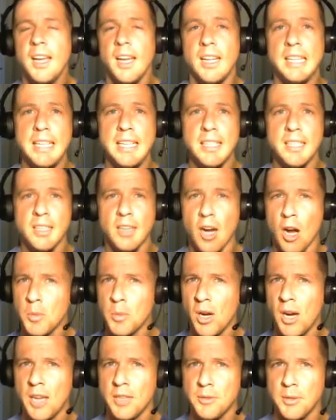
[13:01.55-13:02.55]
And eating
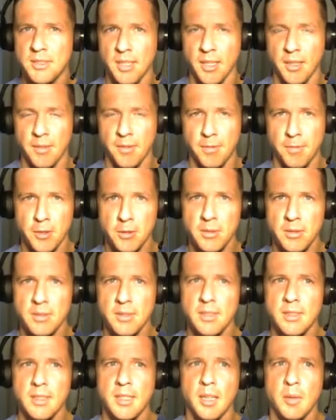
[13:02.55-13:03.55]
carbohydrates like fruit
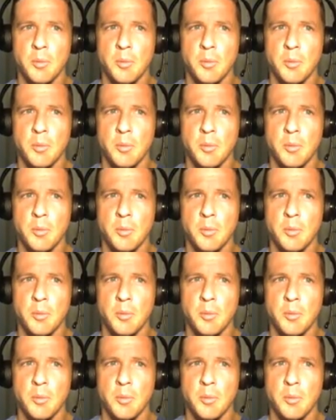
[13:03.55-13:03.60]
can